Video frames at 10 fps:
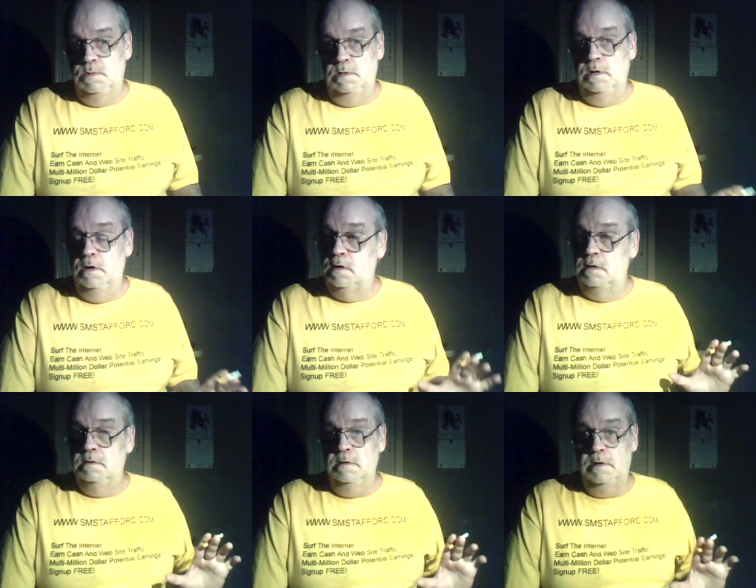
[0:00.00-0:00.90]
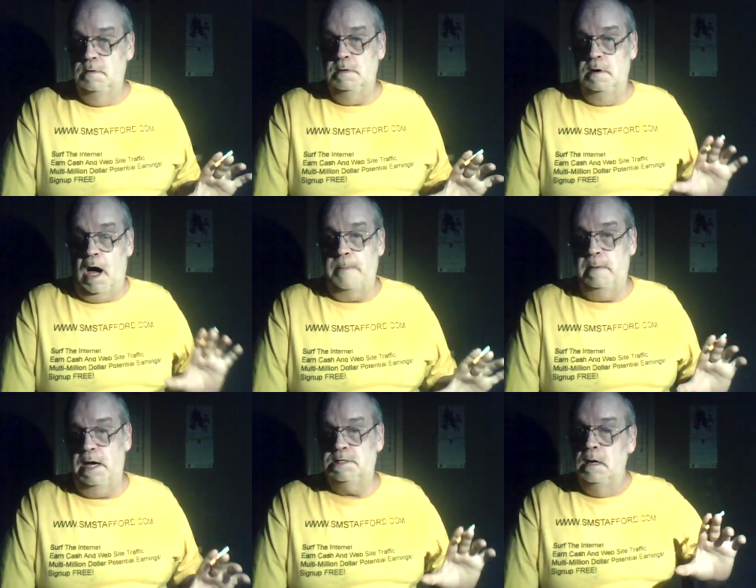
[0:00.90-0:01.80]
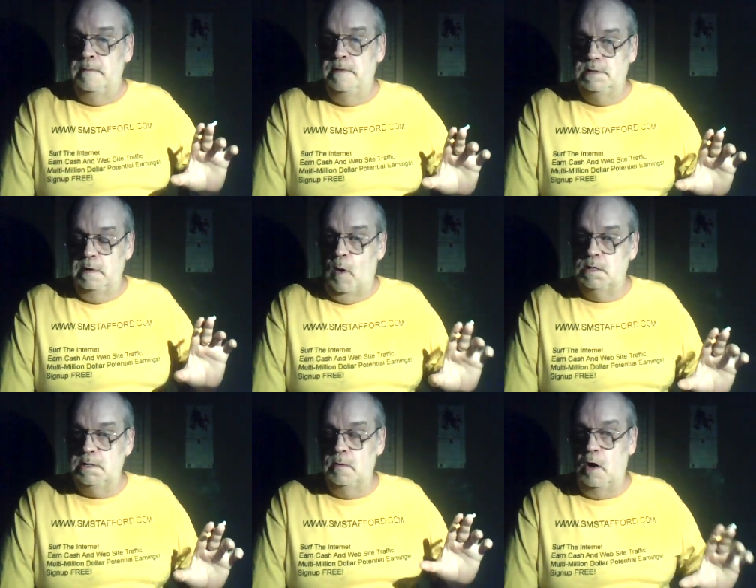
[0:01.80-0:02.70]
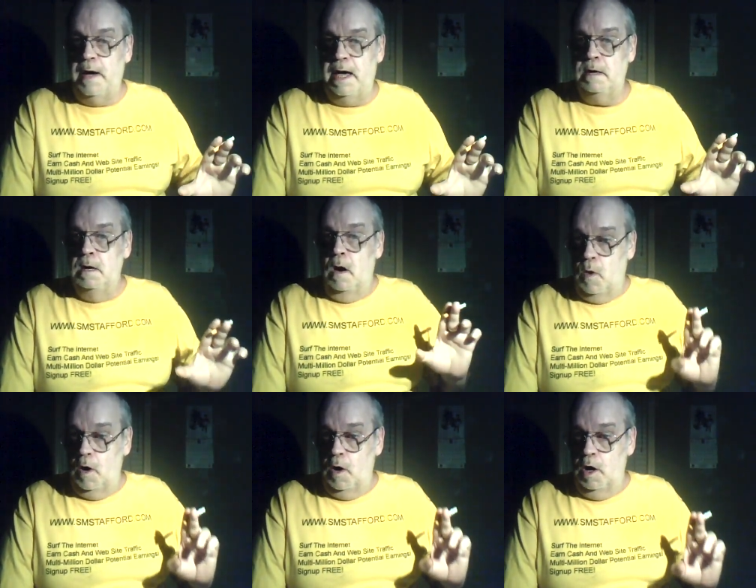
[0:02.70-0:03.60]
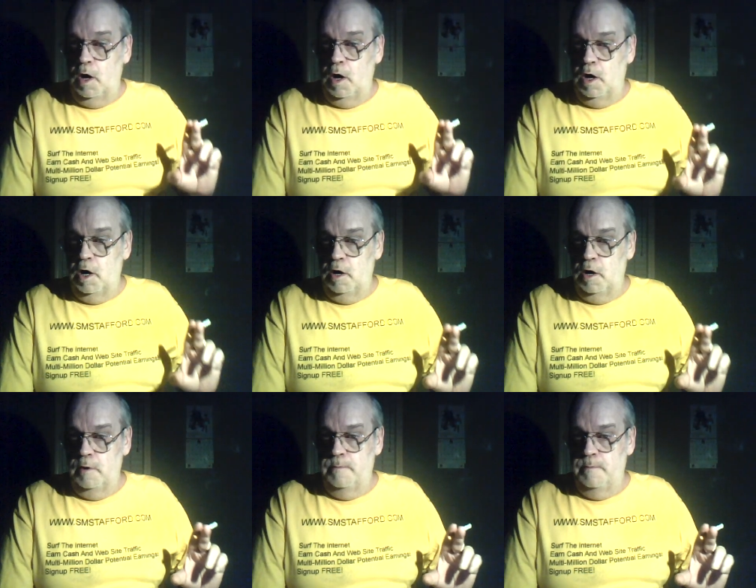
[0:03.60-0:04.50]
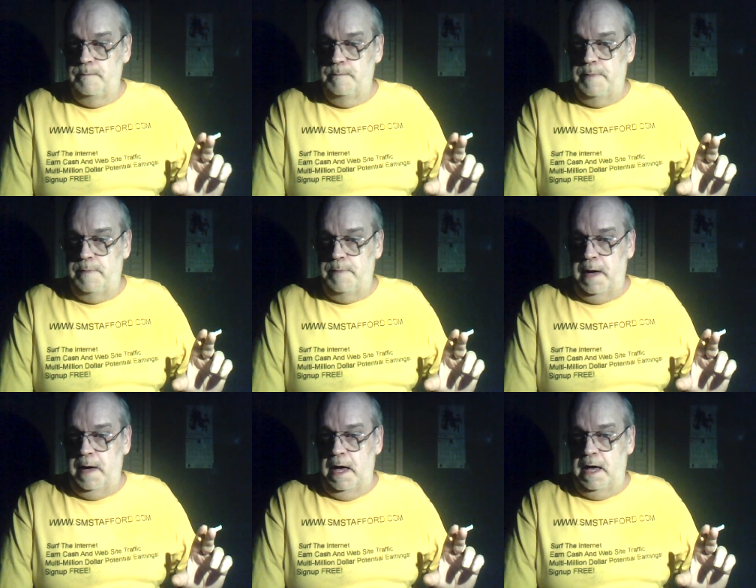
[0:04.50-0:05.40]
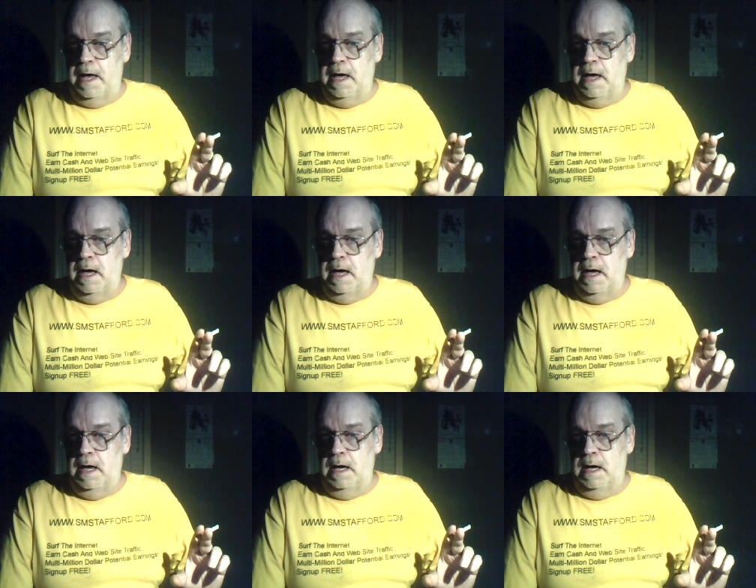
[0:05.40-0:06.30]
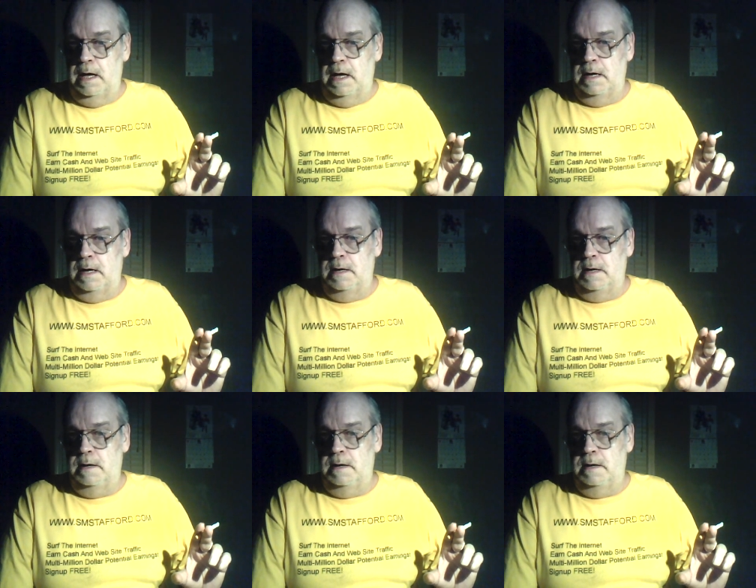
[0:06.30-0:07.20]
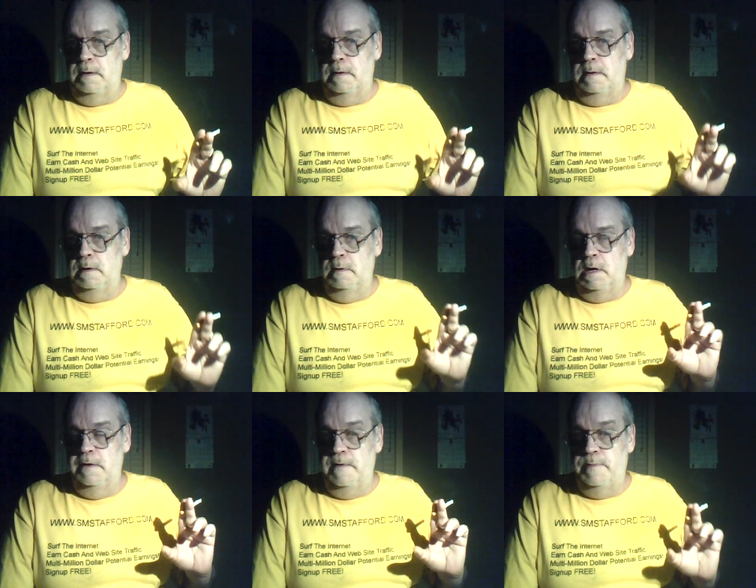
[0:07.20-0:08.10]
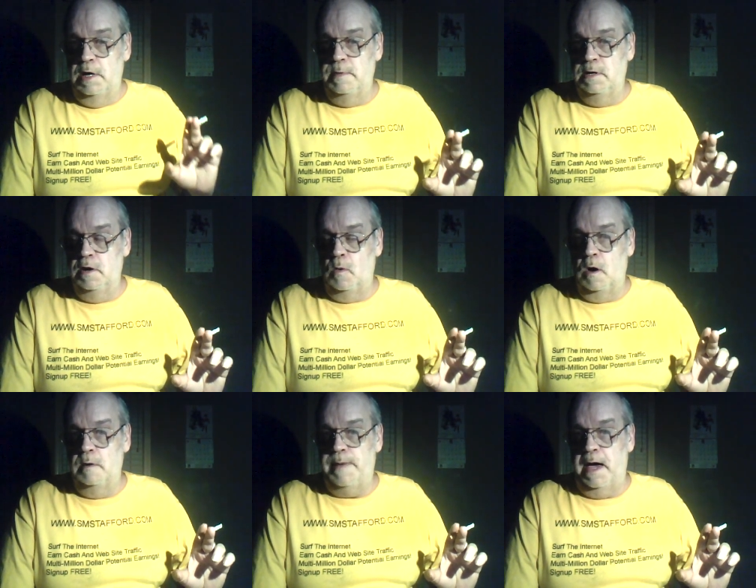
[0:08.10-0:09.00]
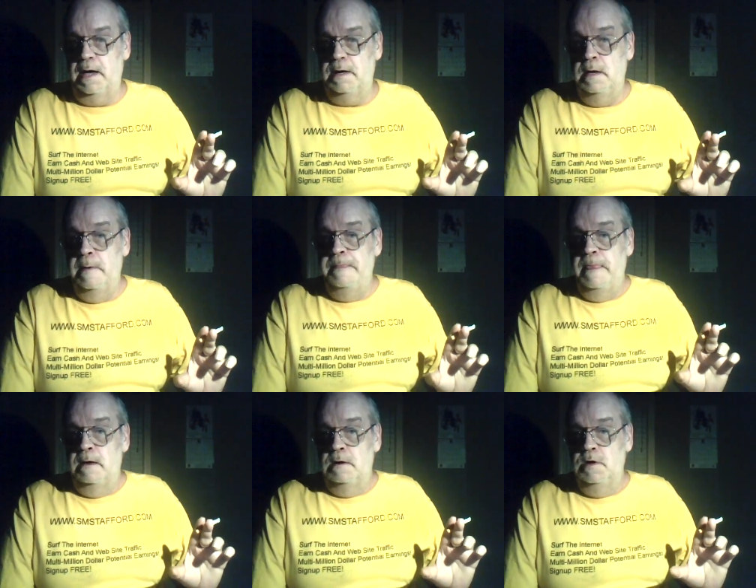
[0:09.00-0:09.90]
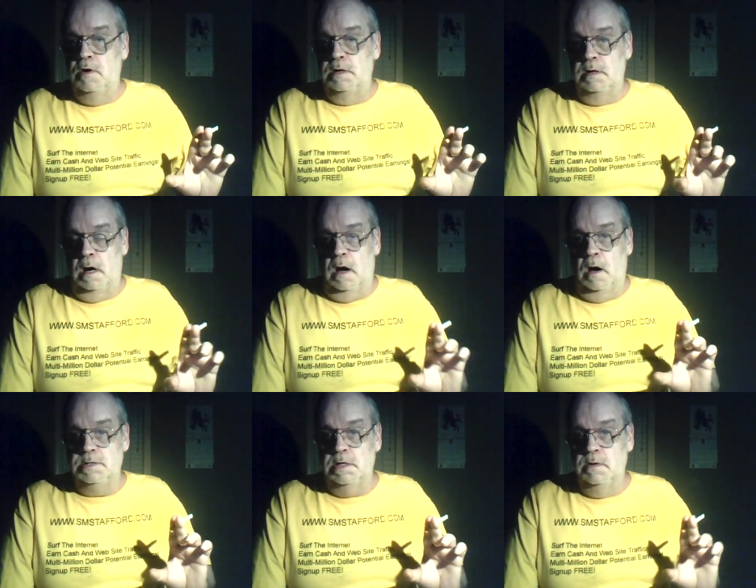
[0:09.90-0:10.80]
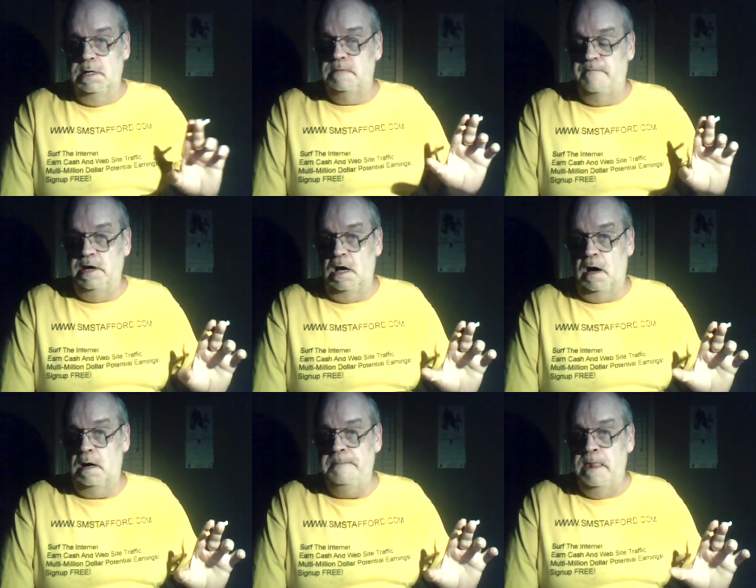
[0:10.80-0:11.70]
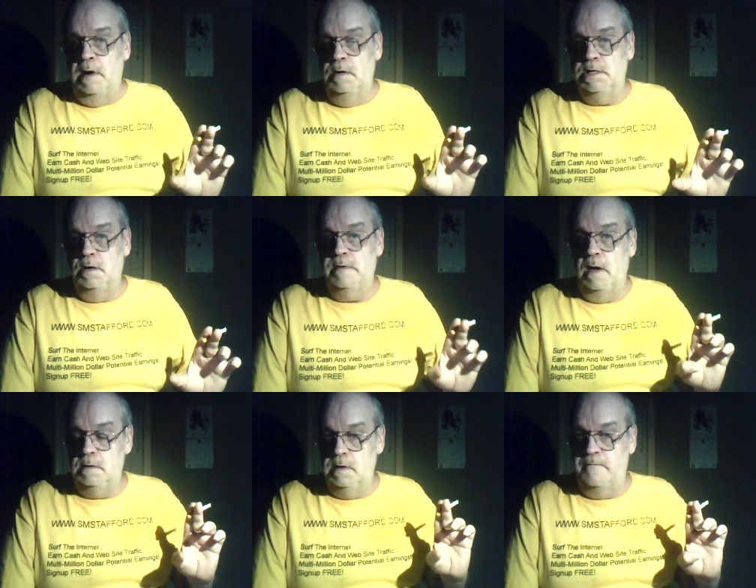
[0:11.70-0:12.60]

you can you can do the, you can copy and paste these reports into your notepad or WordPad. If you put them into your WordPad, you can also get some free software